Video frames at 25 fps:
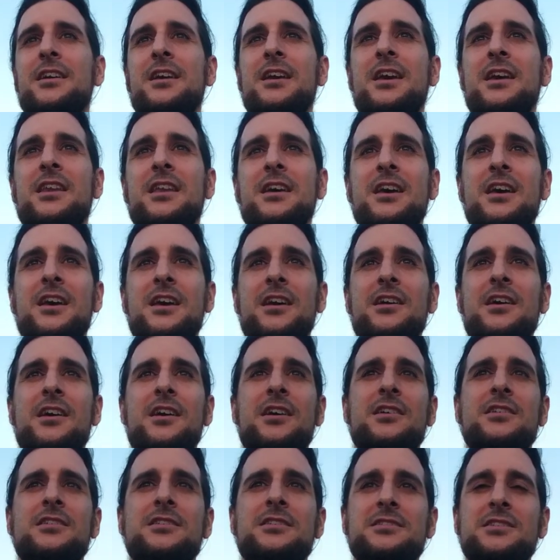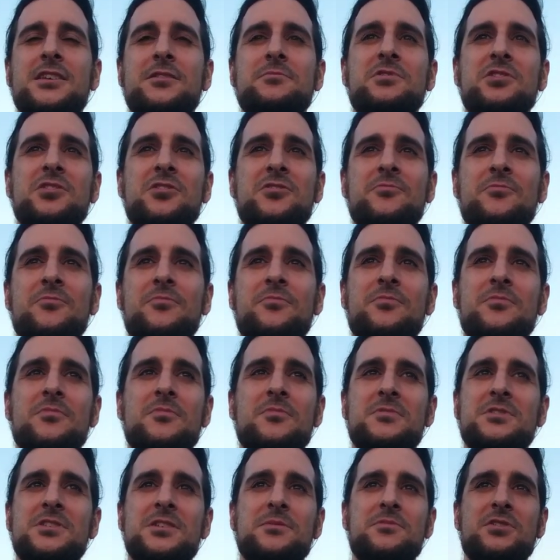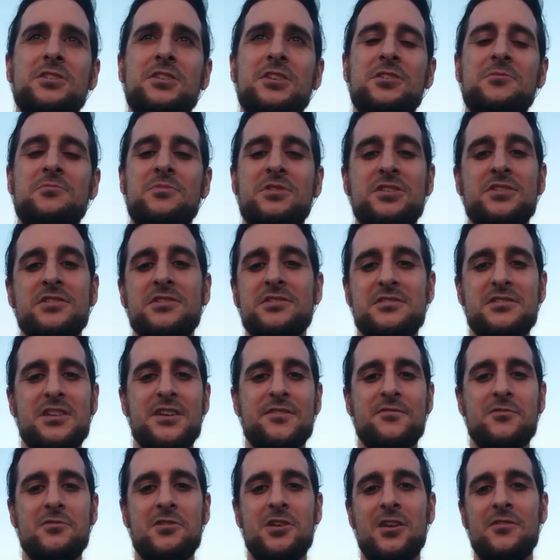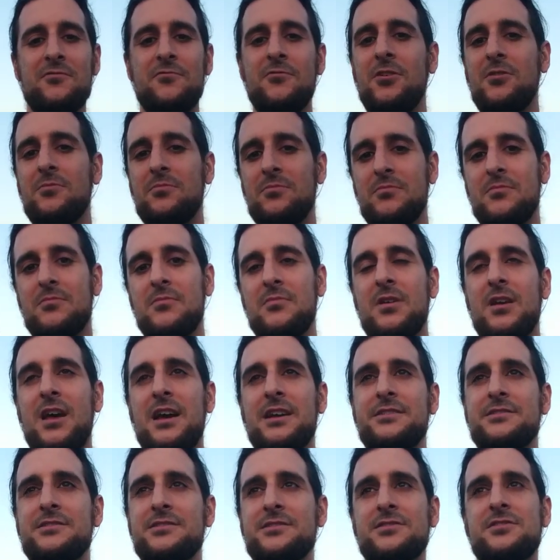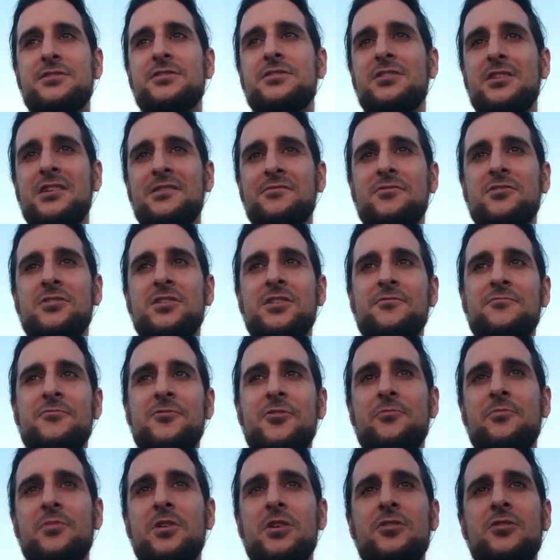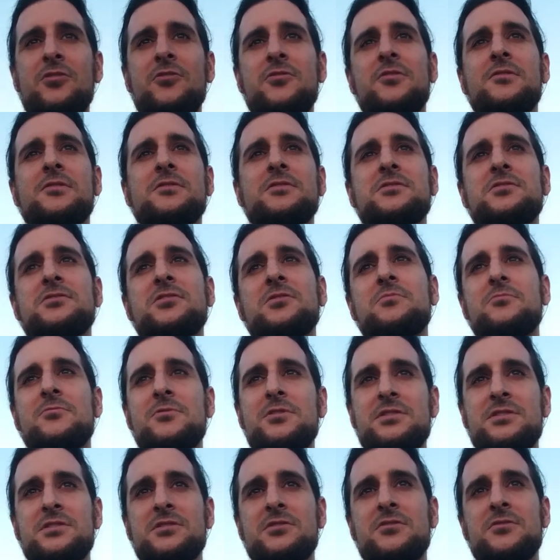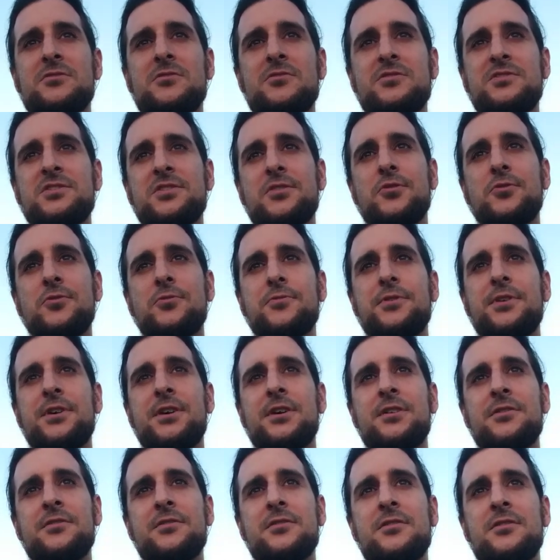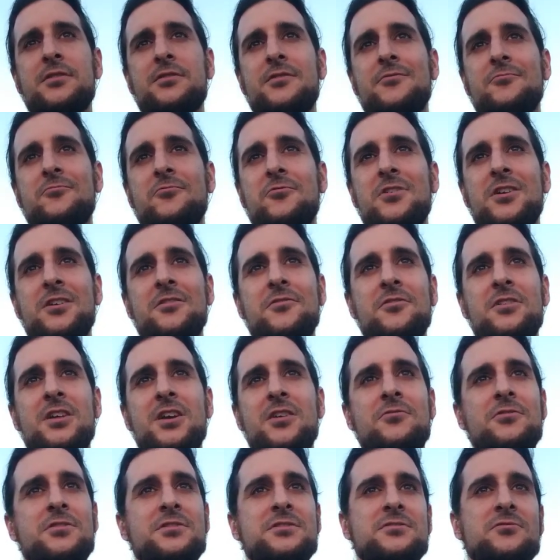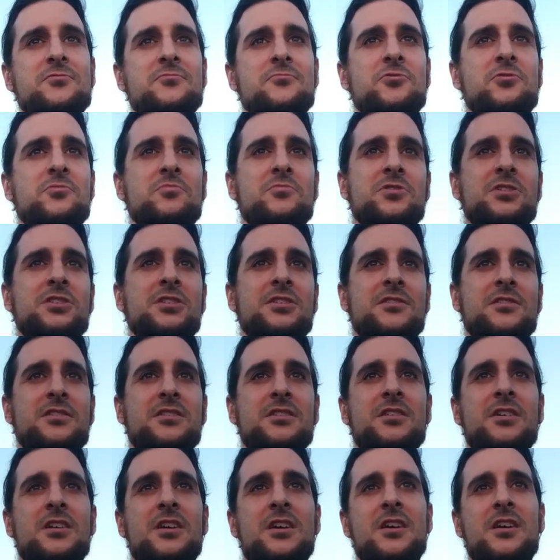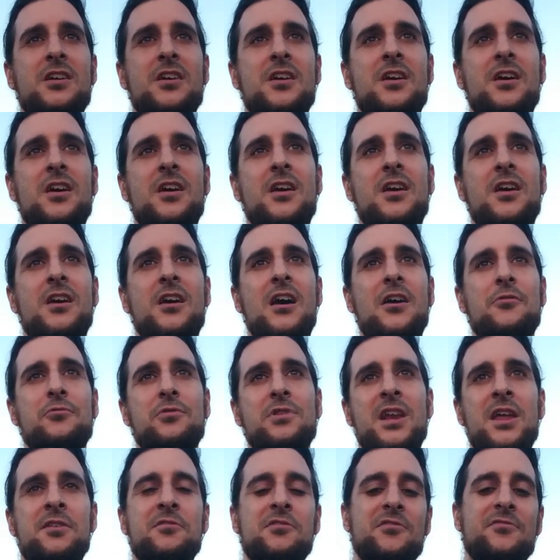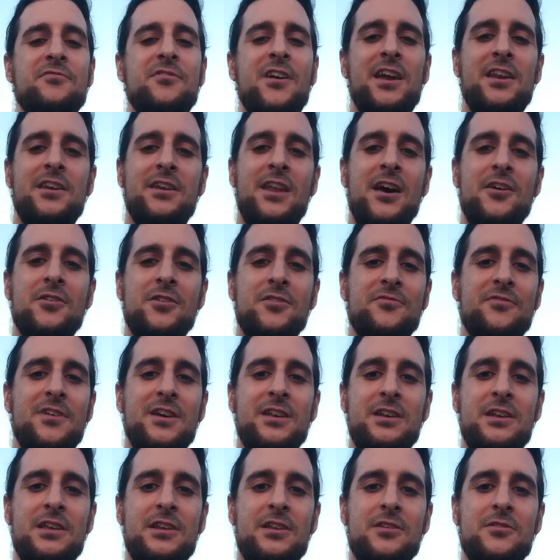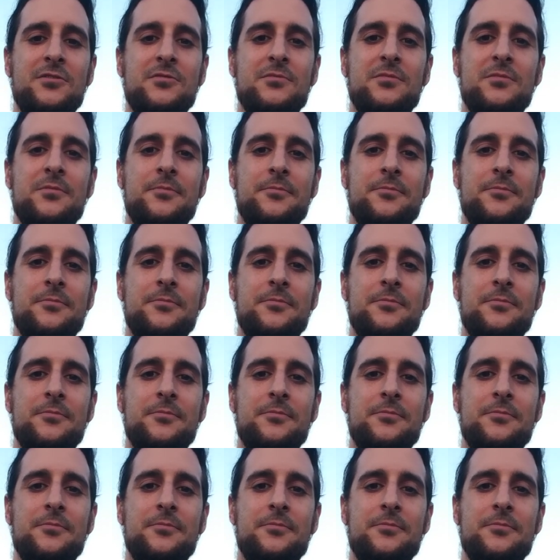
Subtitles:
and something in me just never gave up. I just could never give up. I knew there was some reason to hold on, whatever that reason would be. I would never find out if I didn't.